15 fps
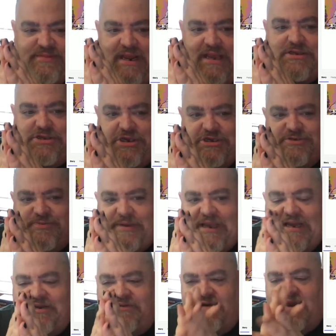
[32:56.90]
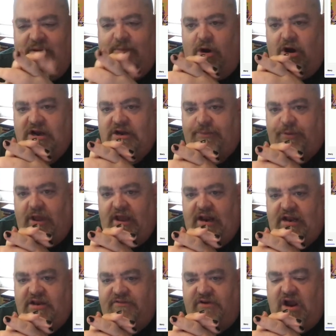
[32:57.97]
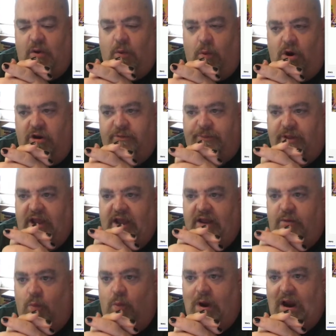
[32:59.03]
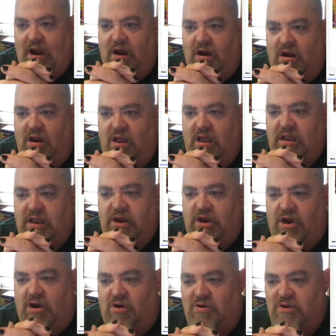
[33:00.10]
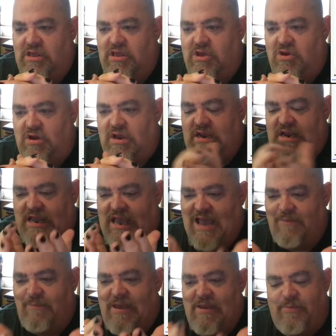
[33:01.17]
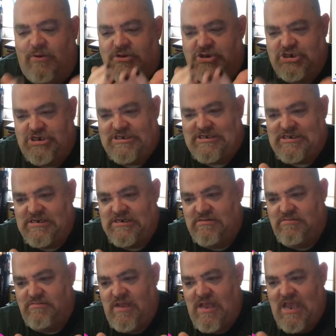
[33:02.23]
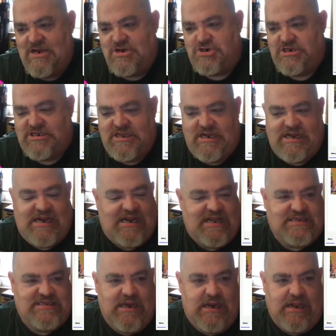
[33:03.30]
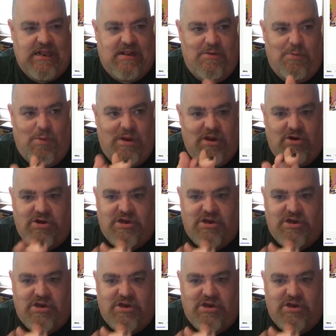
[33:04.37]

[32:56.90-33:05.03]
Excuse me, a different kind of market to play in, a different kind of world to play in, where you can get people just interested and excited in what you're